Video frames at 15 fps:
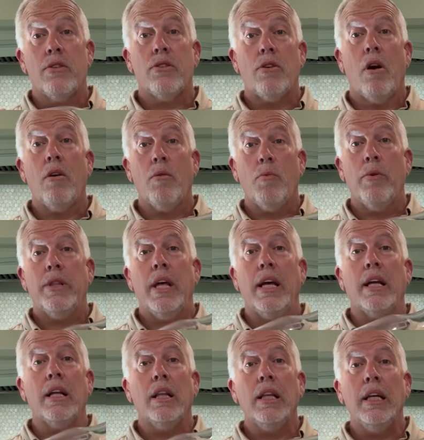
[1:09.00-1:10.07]
start with a
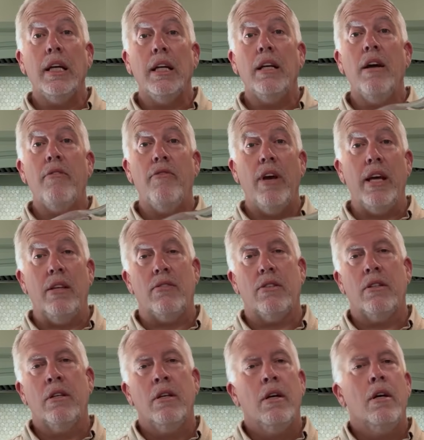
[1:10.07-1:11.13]
clean
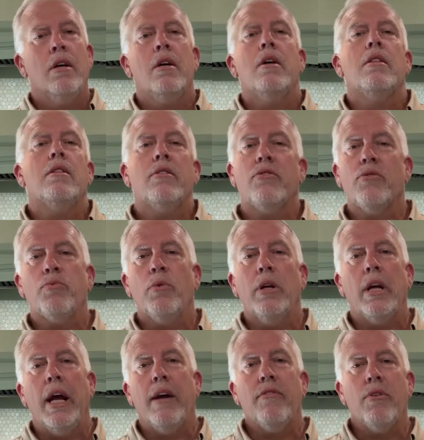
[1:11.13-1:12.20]
vase. This is
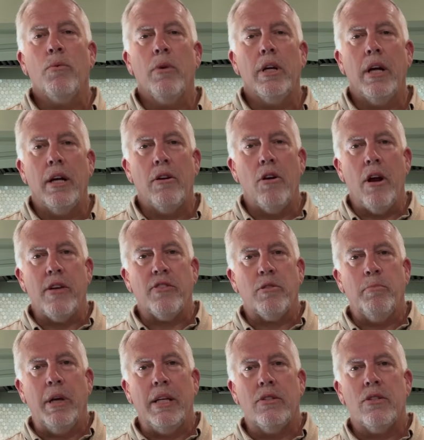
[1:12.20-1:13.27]
one everyone
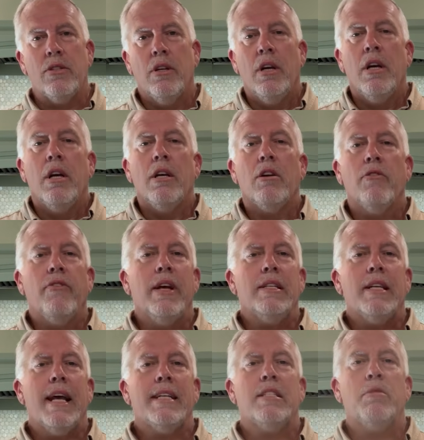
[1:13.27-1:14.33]
underestimates. Your
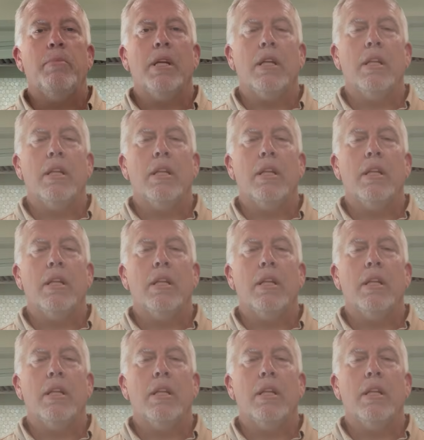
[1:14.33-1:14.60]
vase has to be